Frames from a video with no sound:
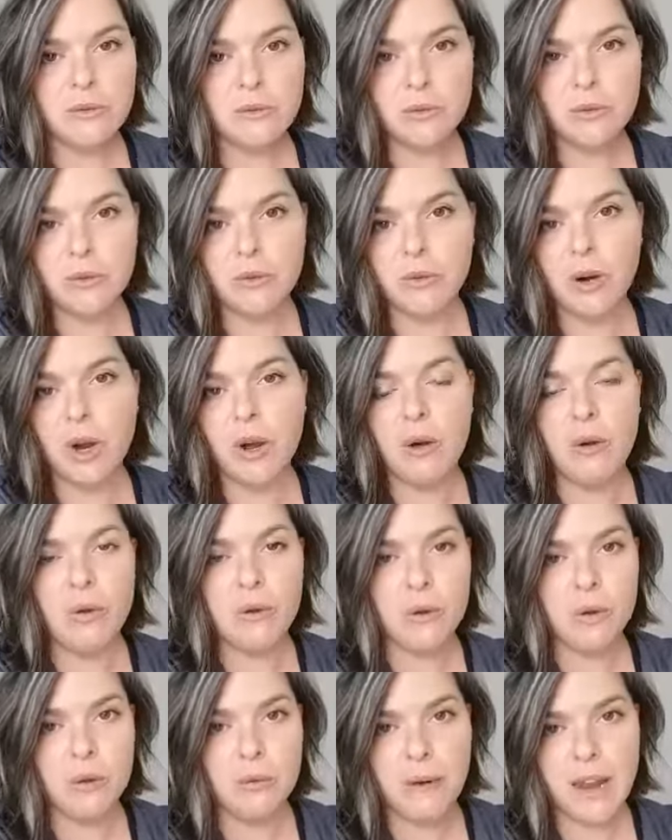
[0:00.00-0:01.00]

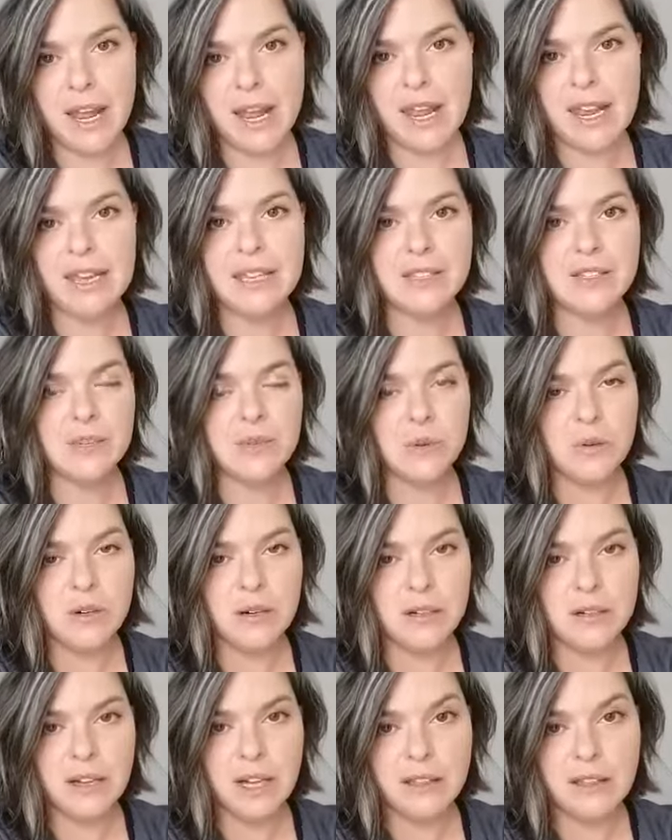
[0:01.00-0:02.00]
grown or raised
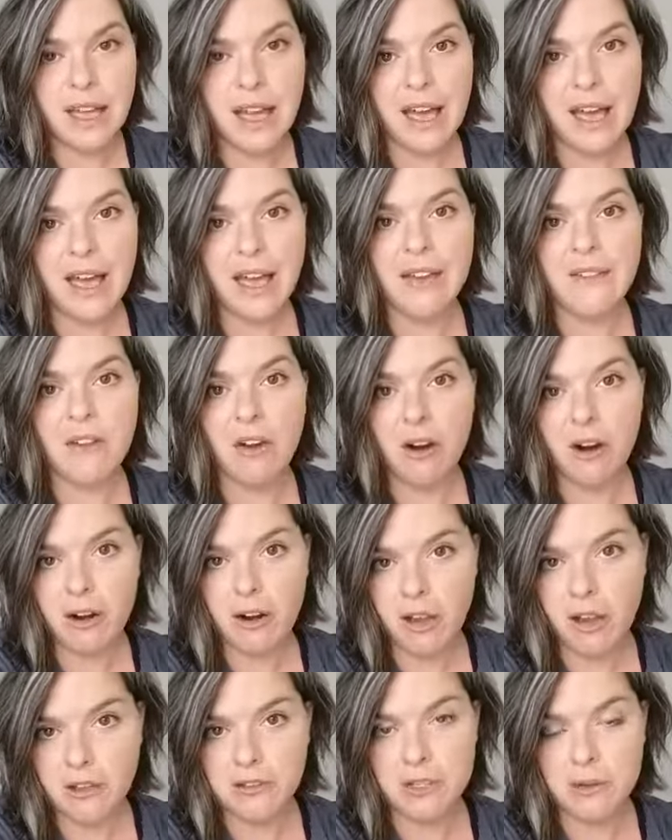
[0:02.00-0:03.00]
or alive
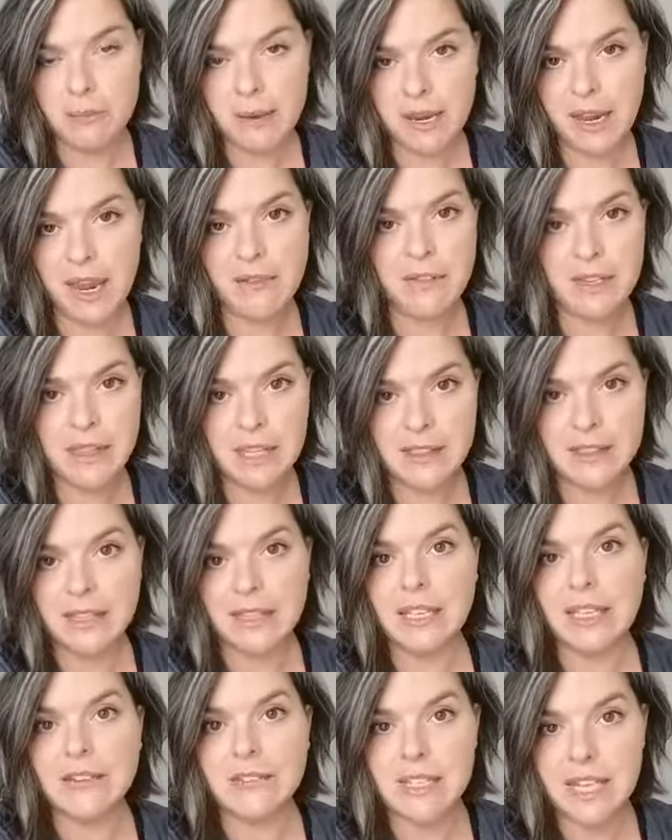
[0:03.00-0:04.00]
are also everything
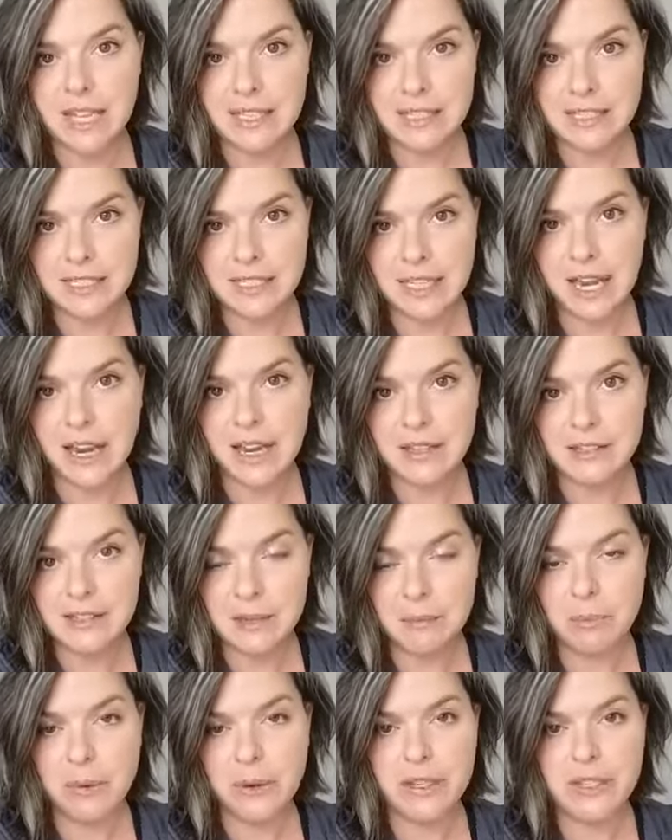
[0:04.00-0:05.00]
that lives has to die at
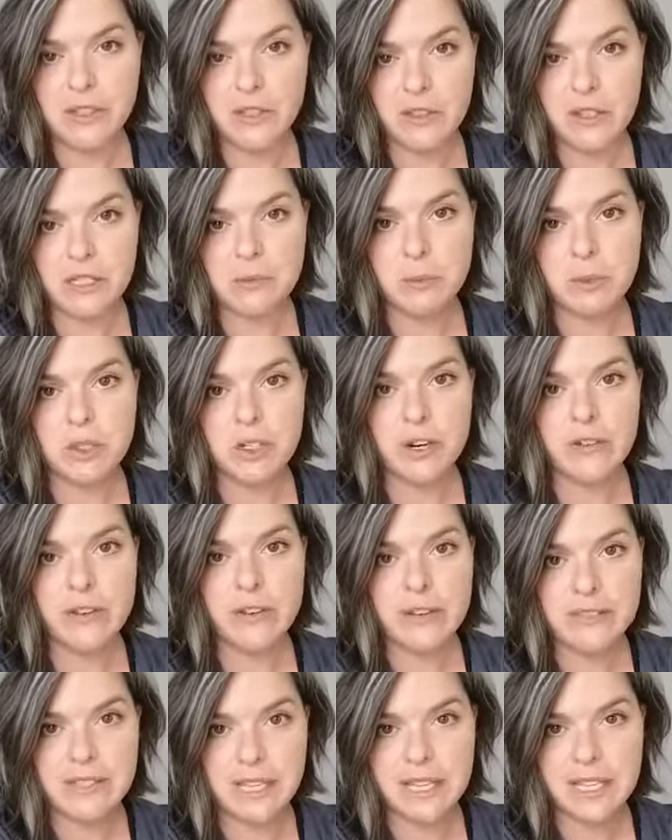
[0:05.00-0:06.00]
some point. So these
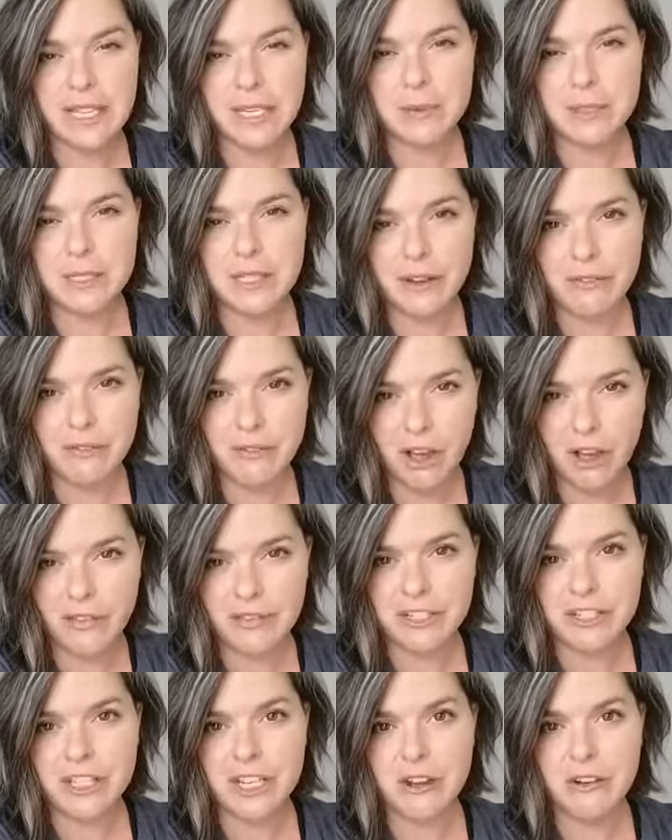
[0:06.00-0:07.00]
preservatives that keep stuff on
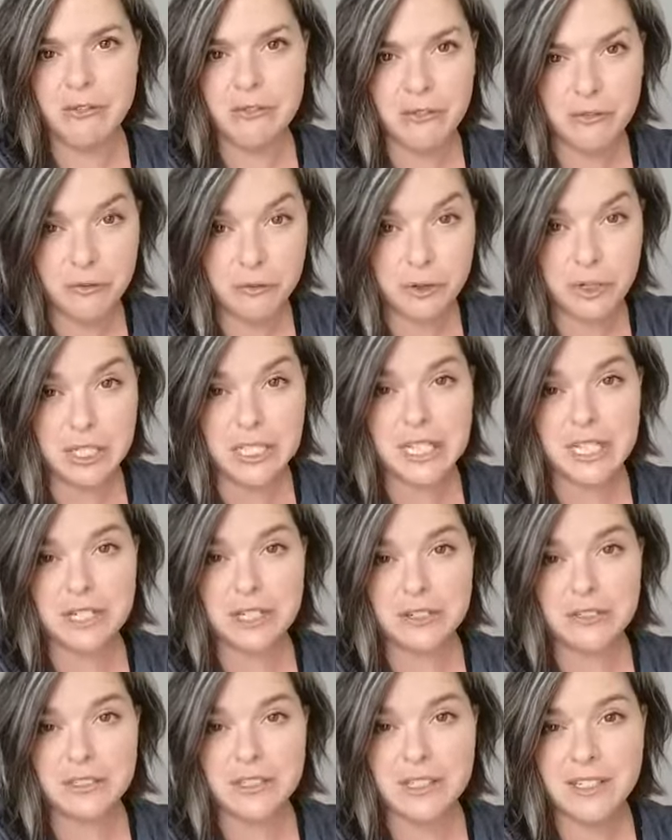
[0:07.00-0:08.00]
the shelf for
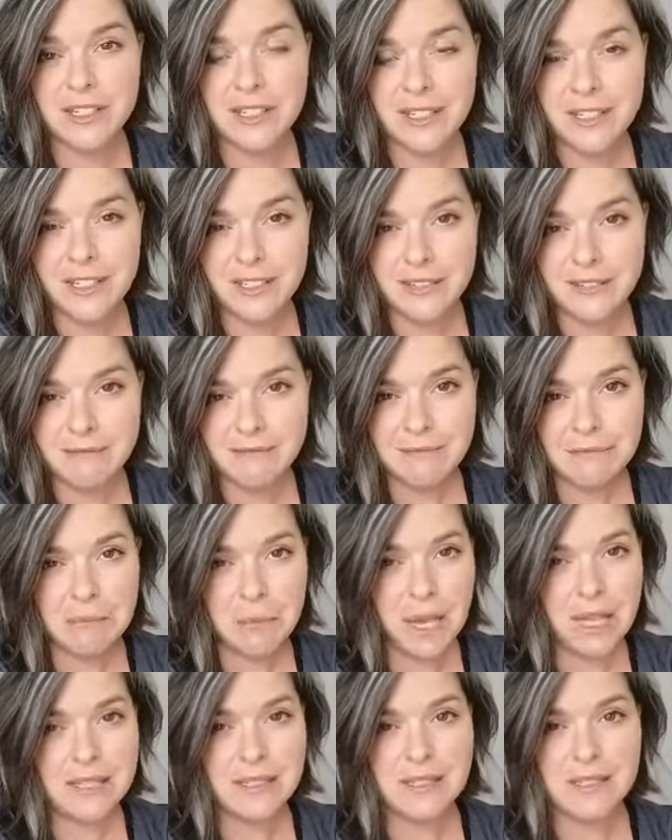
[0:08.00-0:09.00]
years,
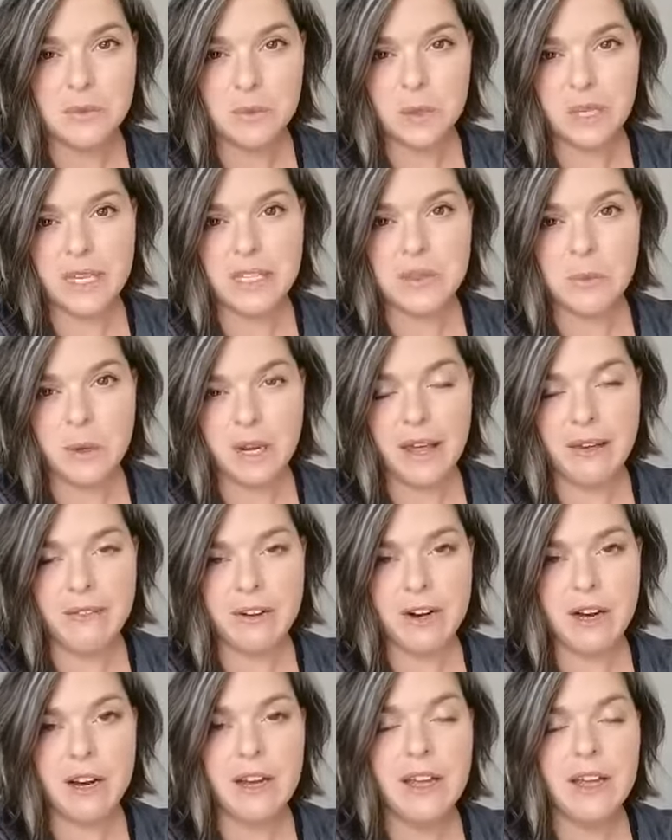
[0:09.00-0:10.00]
months, weeks,
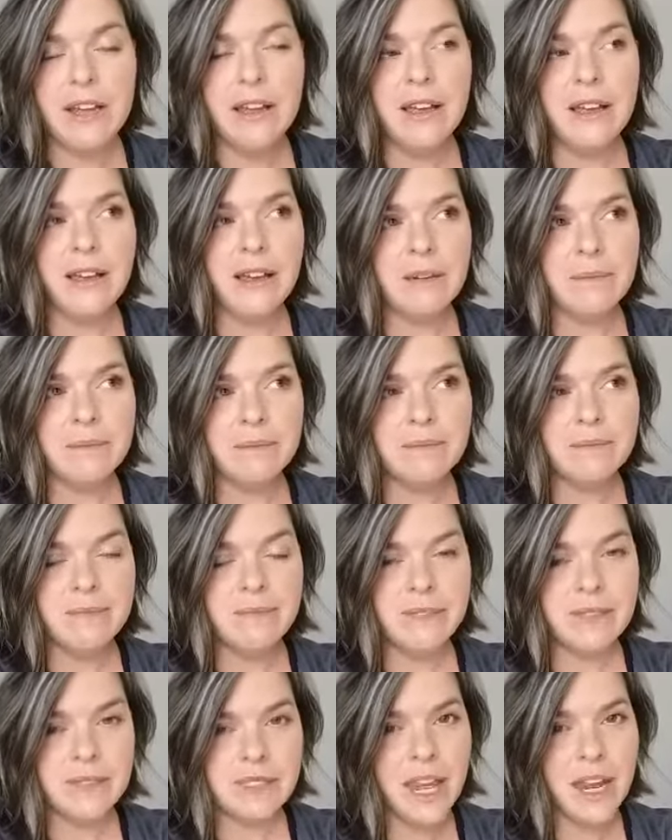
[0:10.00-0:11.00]
whatever,
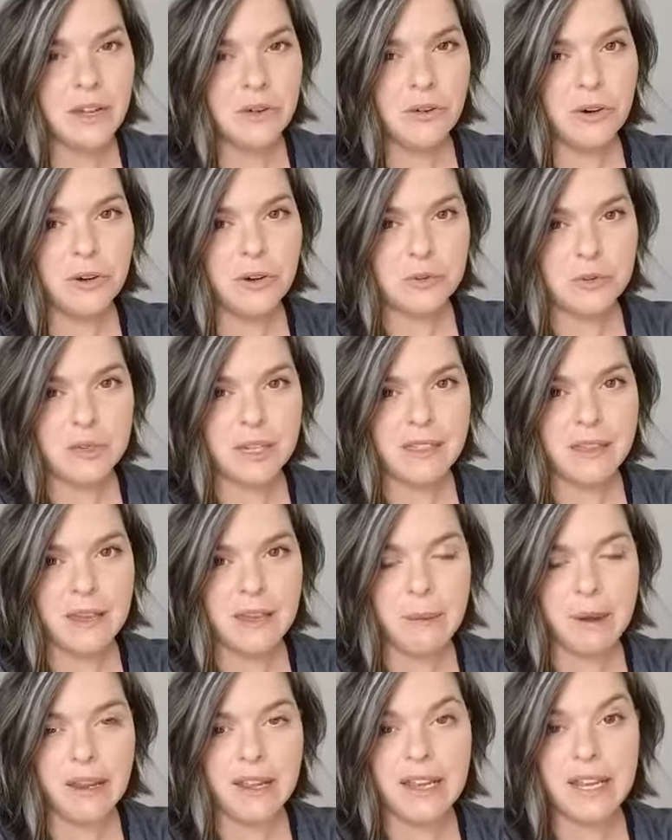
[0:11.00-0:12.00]
it's kind of gross when you think
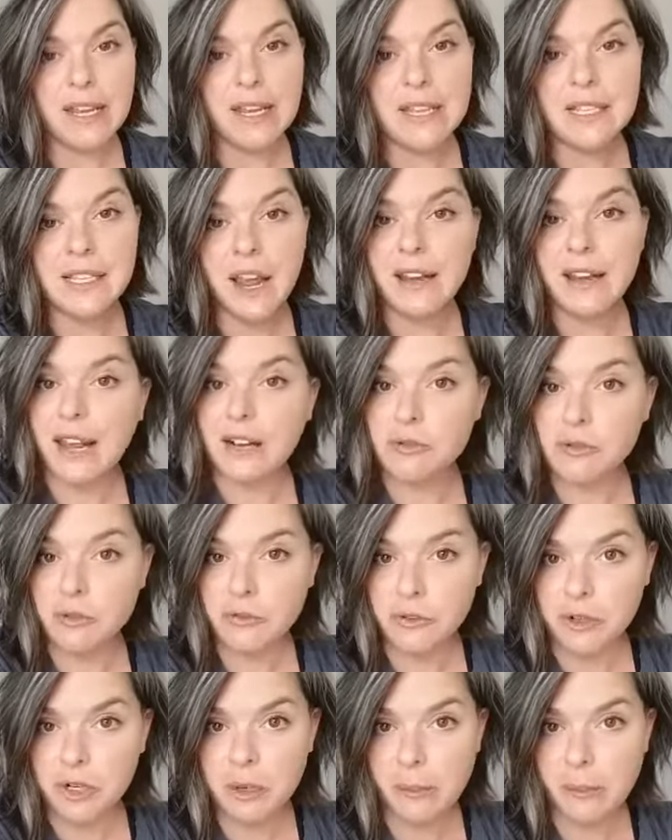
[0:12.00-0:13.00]
about it, and it's not natural
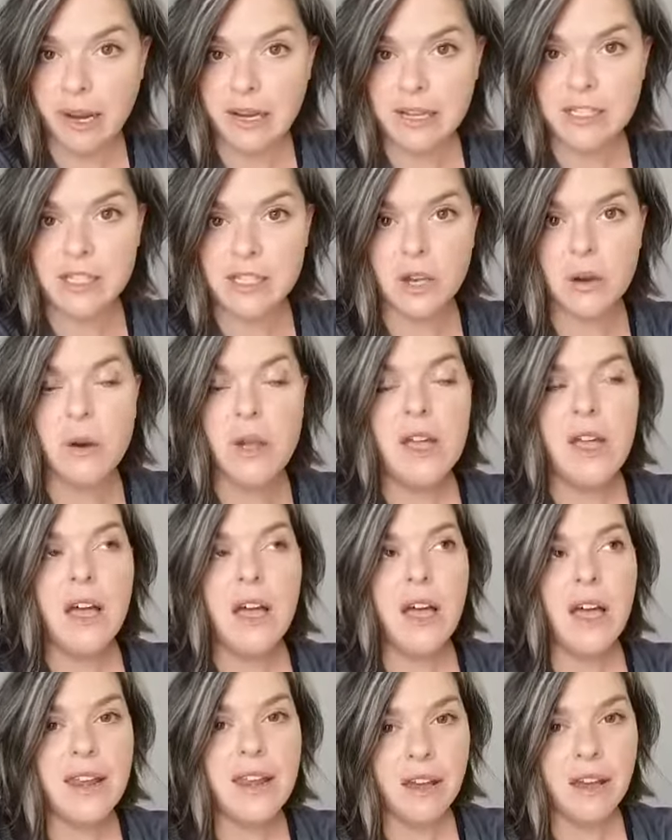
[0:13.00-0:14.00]
for your body. So
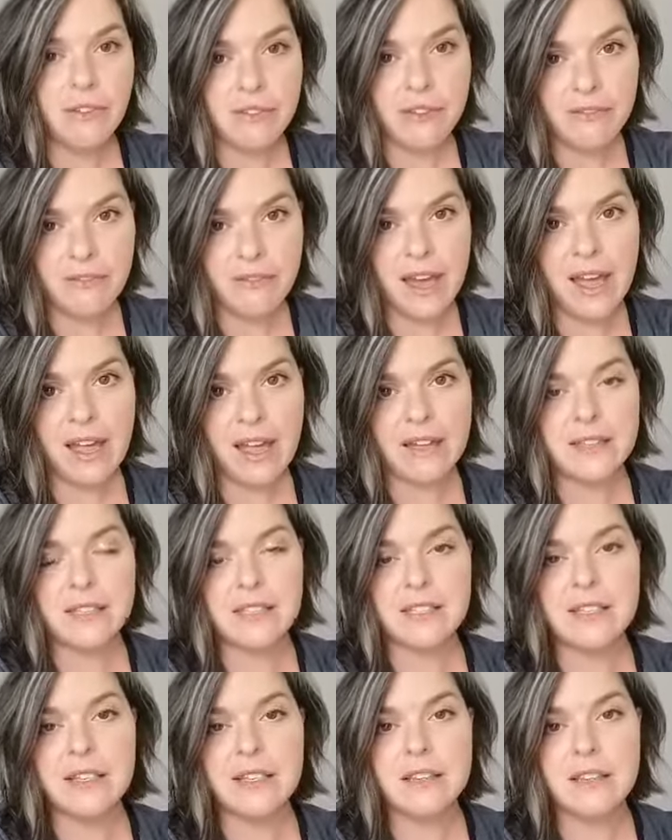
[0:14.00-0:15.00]
unhealthy
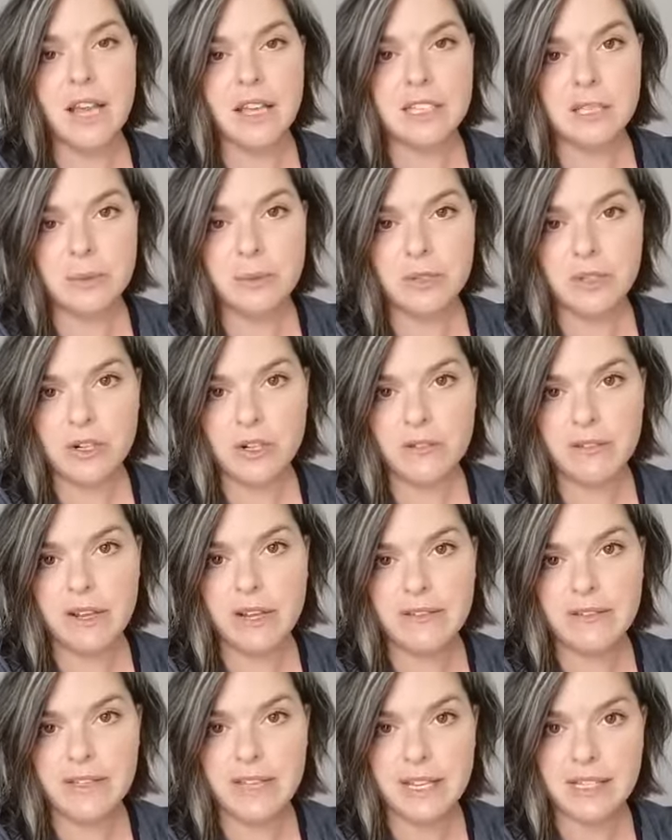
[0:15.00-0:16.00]
fats, lots of
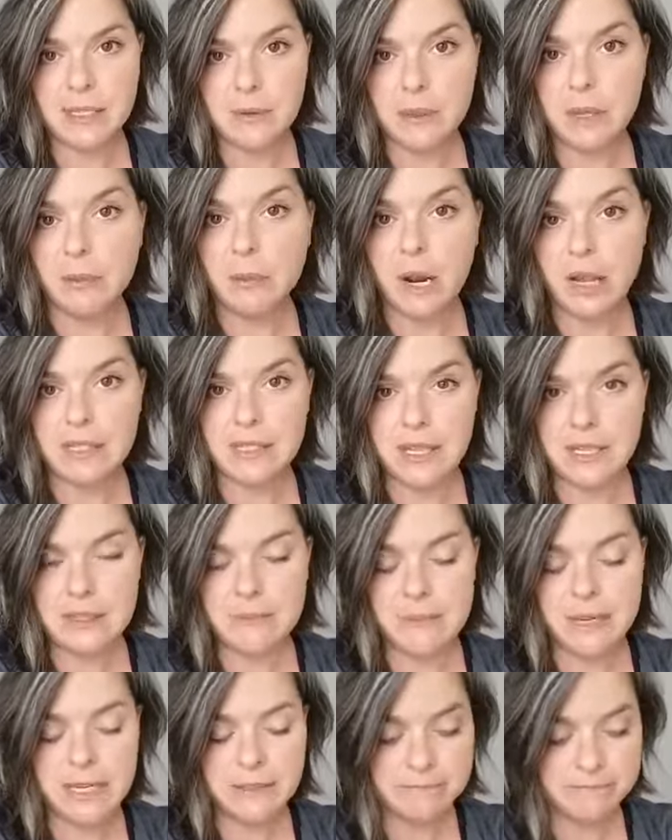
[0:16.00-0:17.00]
preservatives, that's the
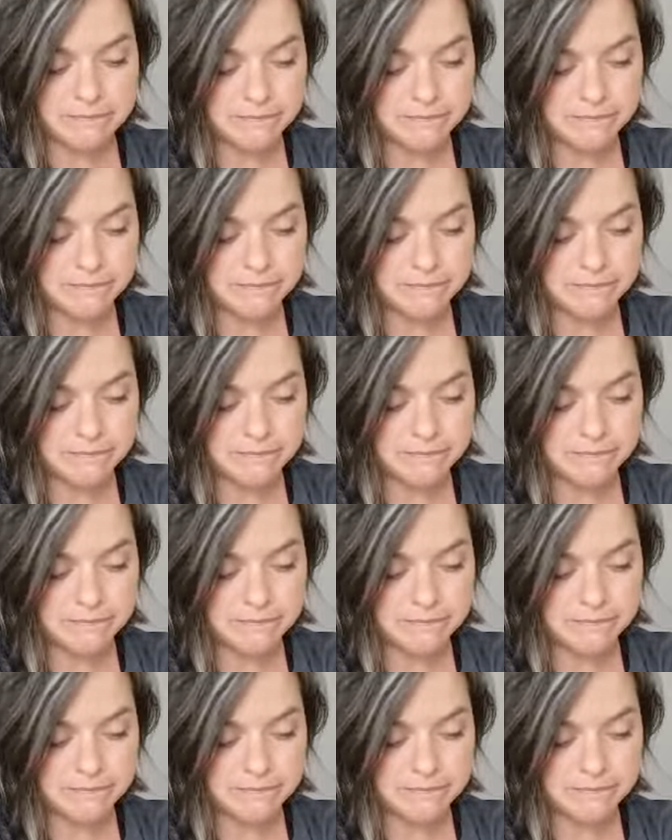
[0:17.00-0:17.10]
processed meat.